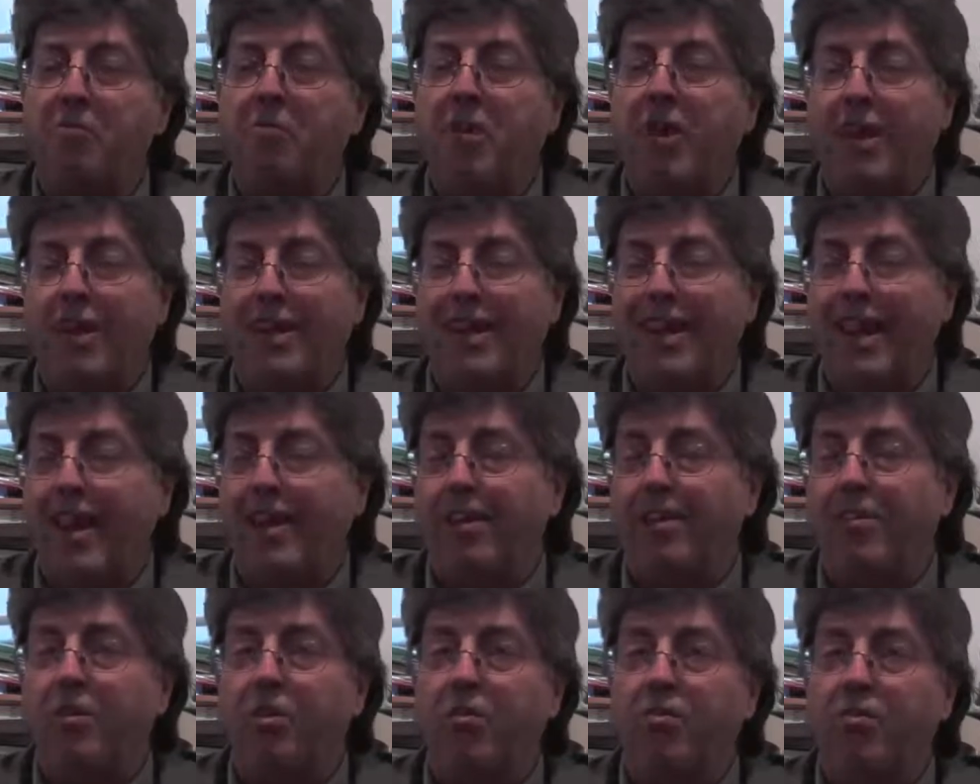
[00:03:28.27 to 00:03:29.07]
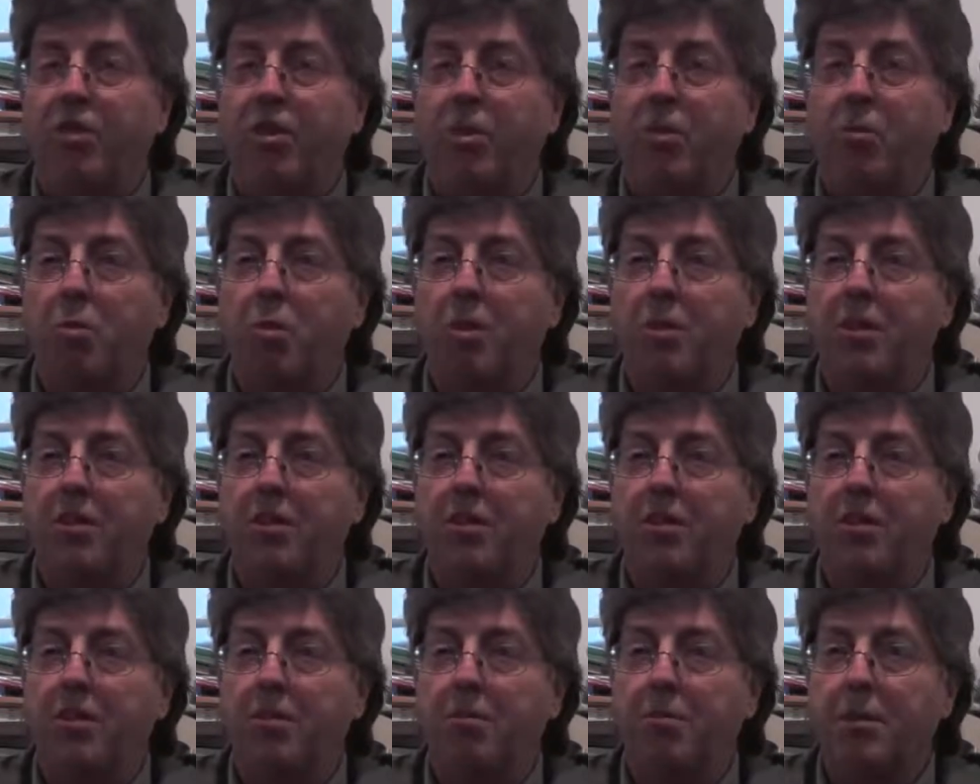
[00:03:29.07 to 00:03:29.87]
again not really
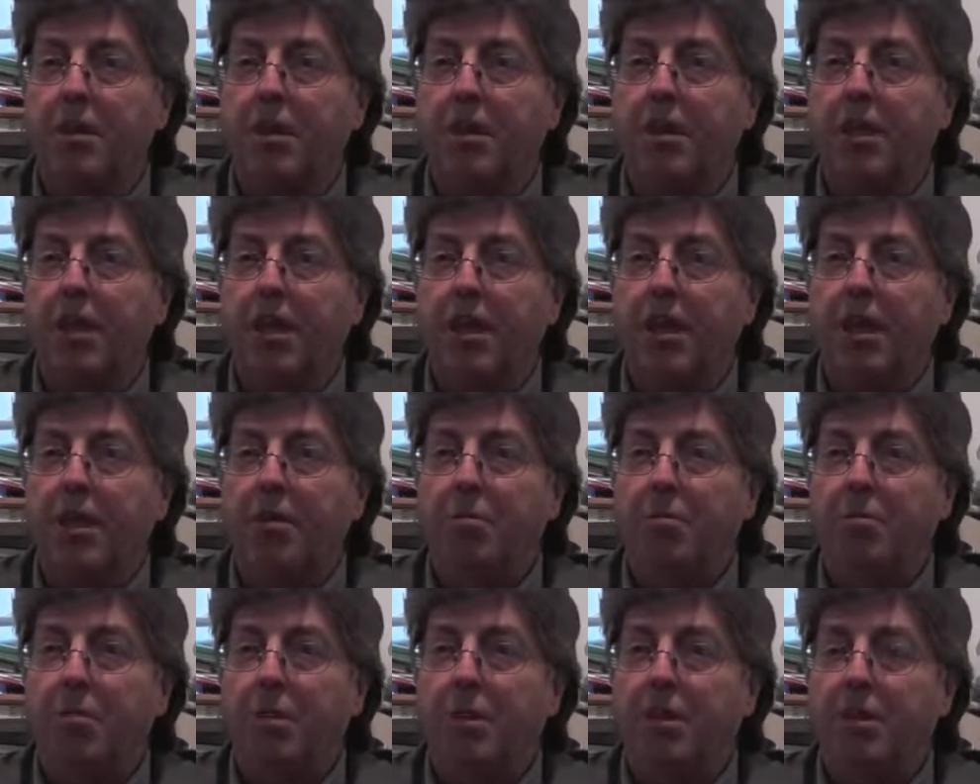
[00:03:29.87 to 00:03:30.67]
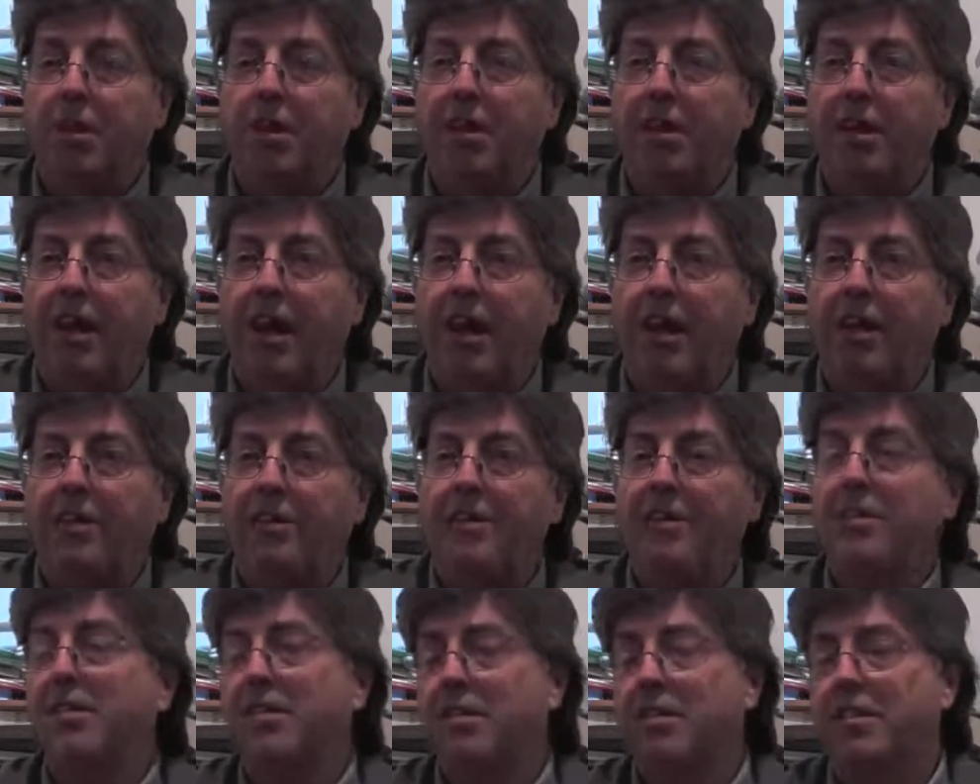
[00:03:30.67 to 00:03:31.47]
wanting to be, but he has,
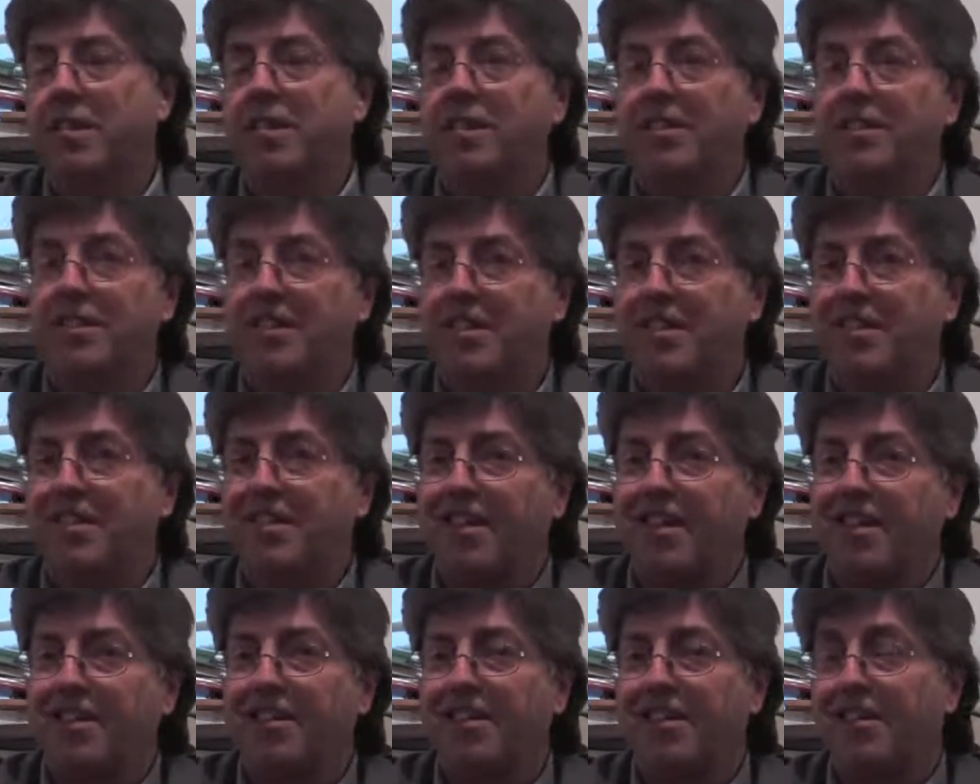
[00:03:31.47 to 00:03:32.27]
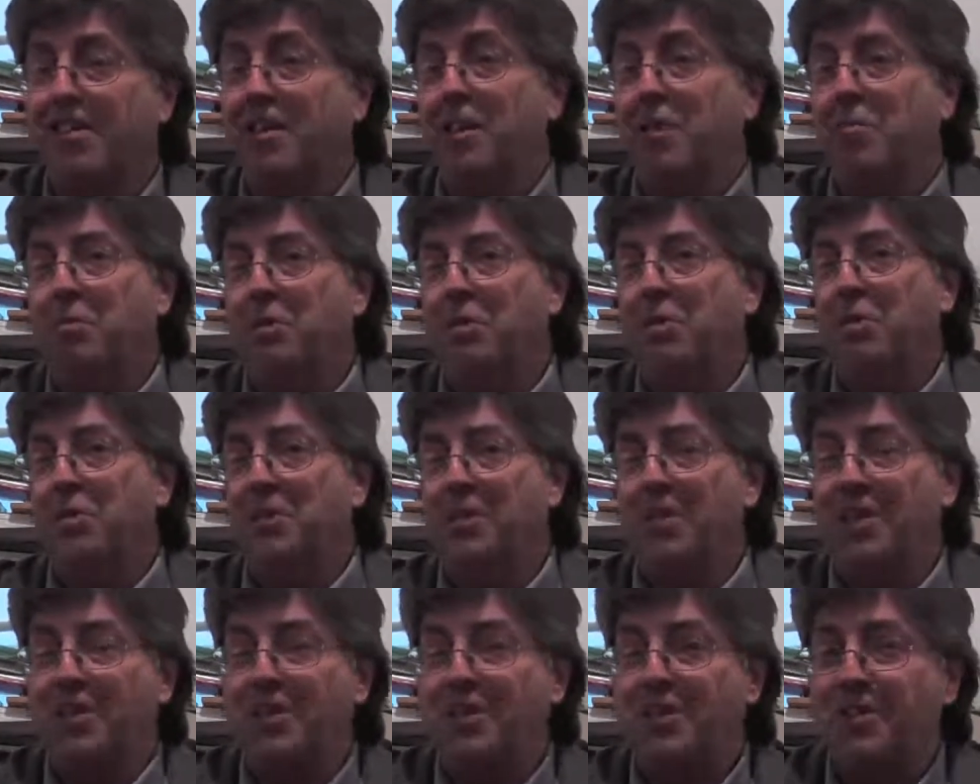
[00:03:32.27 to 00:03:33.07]
as Liam Neeson
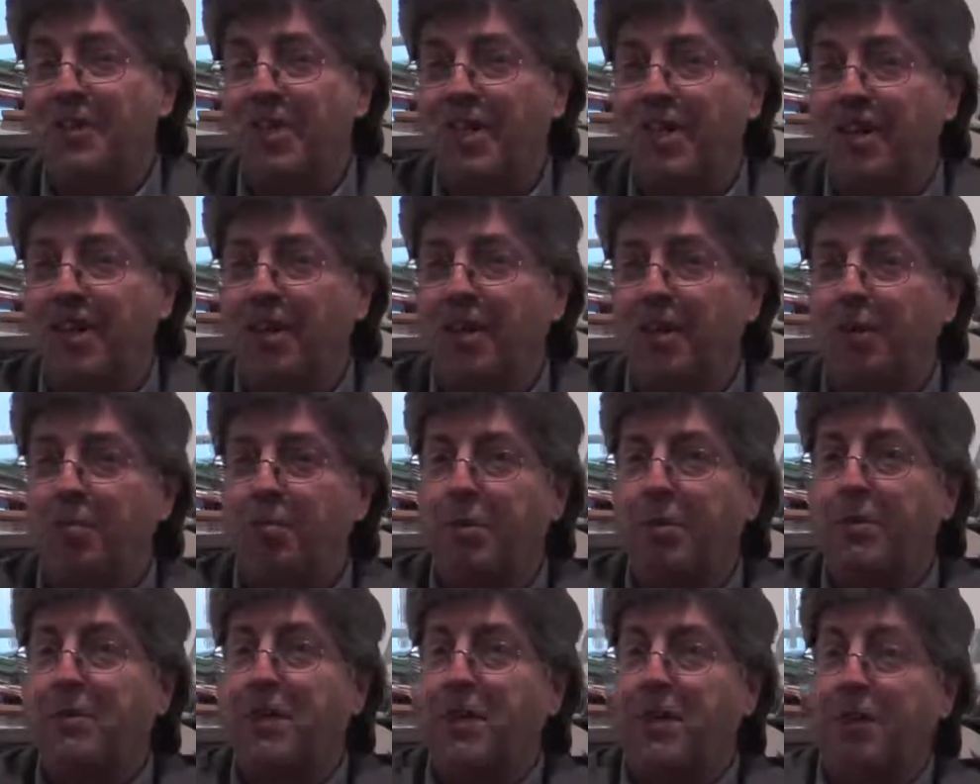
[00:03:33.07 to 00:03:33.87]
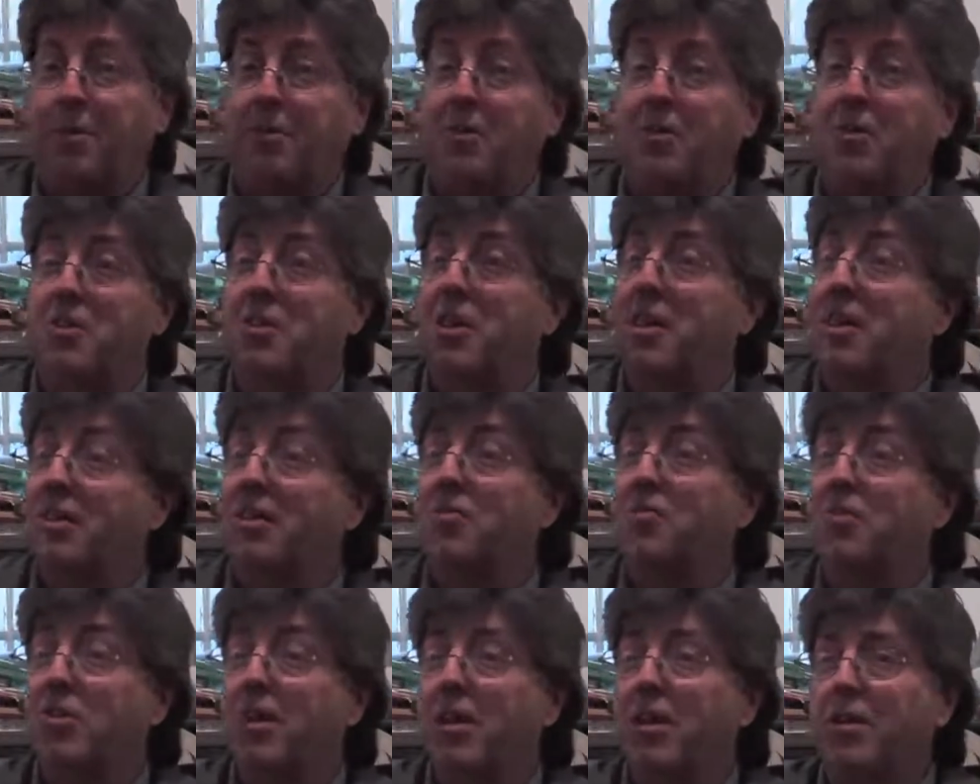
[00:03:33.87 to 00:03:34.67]
says, taken a particular set
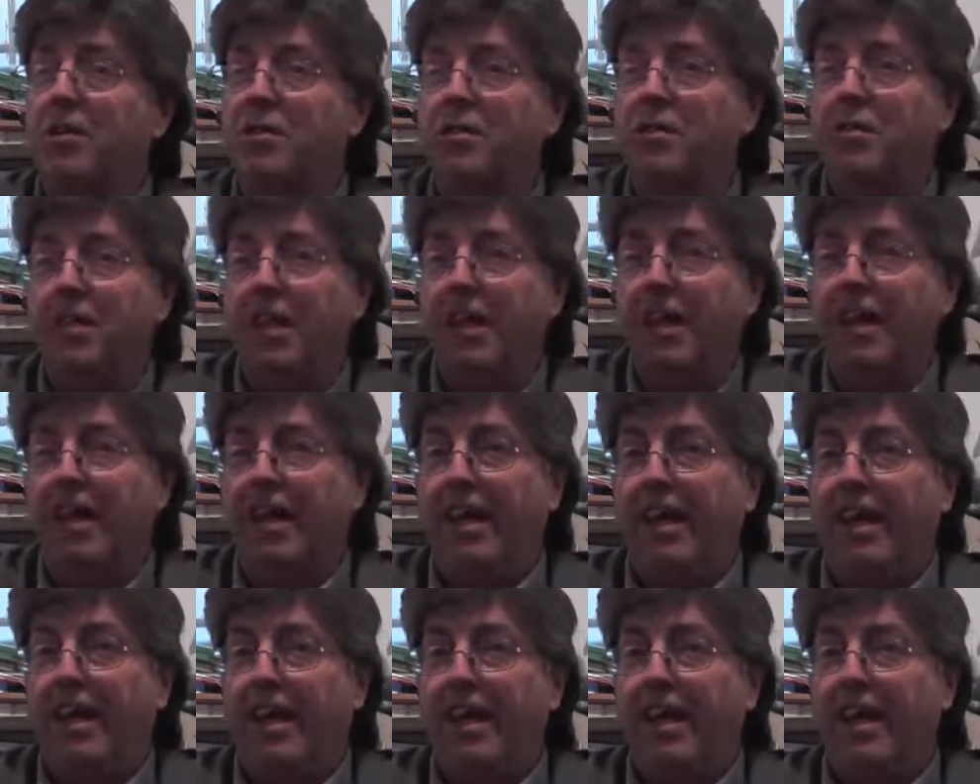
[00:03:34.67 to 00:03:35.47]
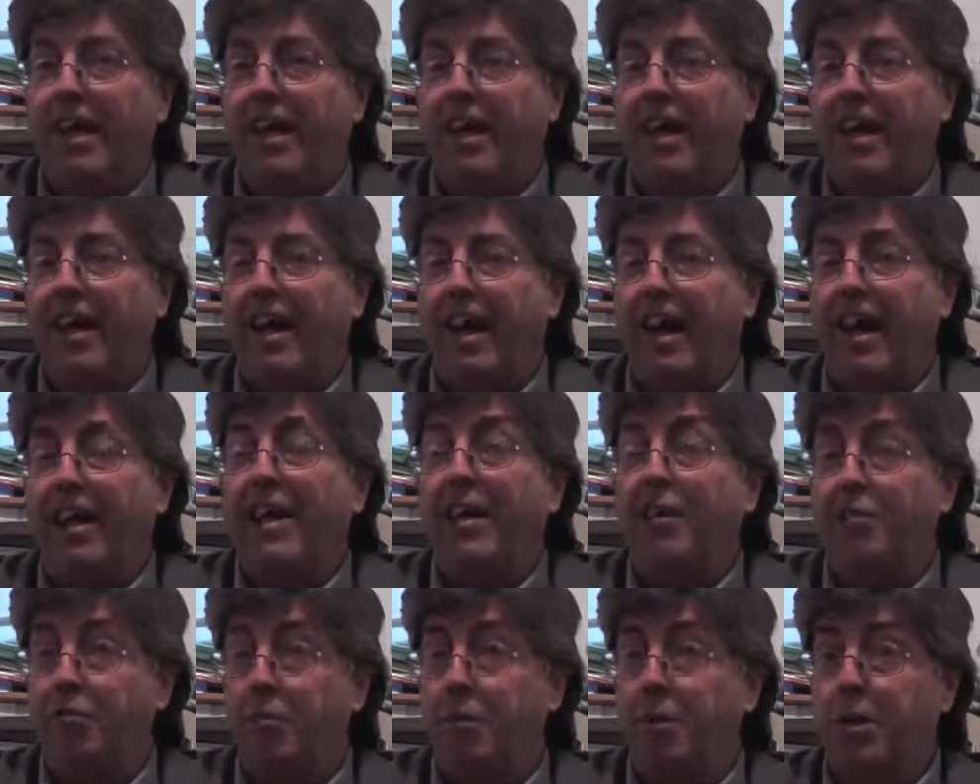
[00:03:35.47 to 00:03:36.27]
of skills, and
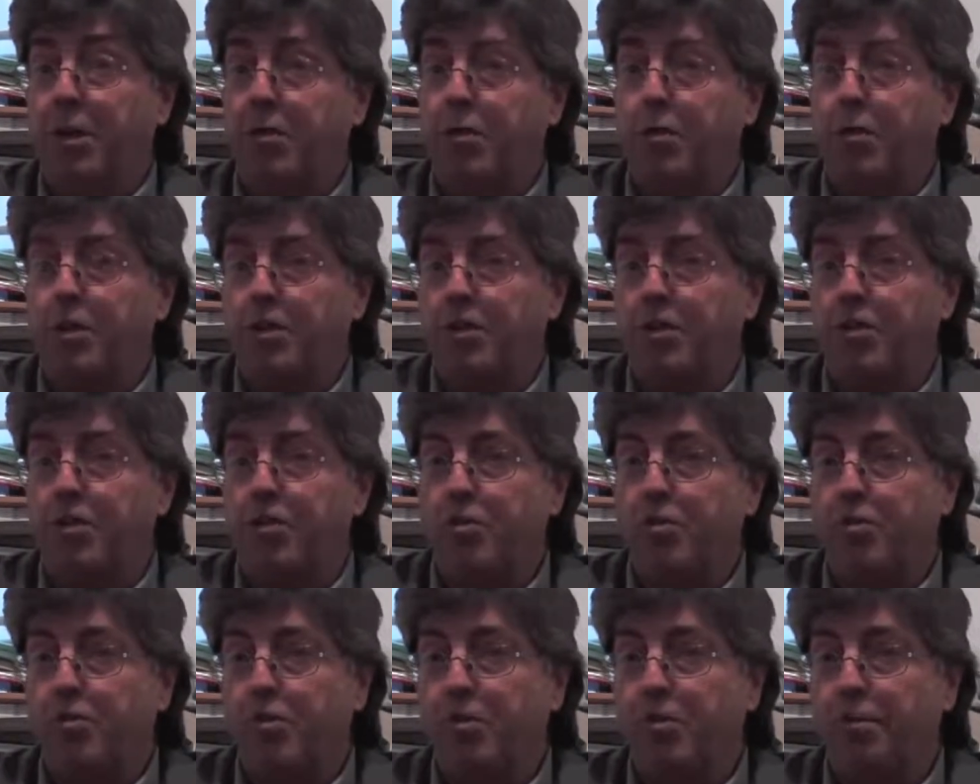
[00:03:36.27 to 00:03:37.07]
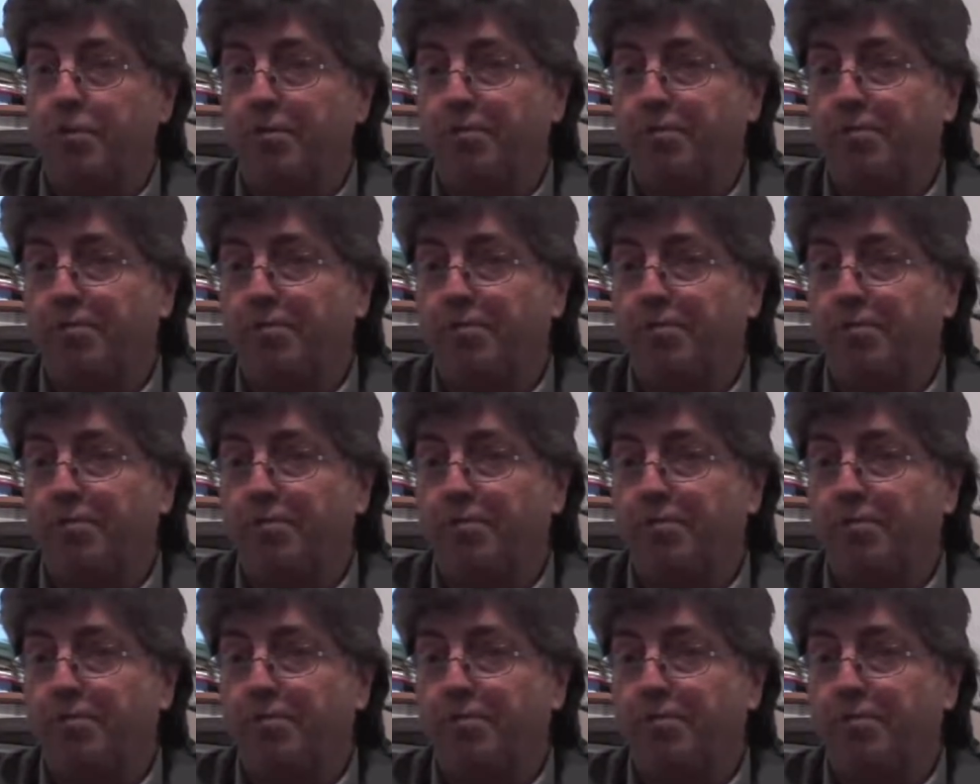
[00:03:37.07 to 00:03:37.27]
everybody wants to use them.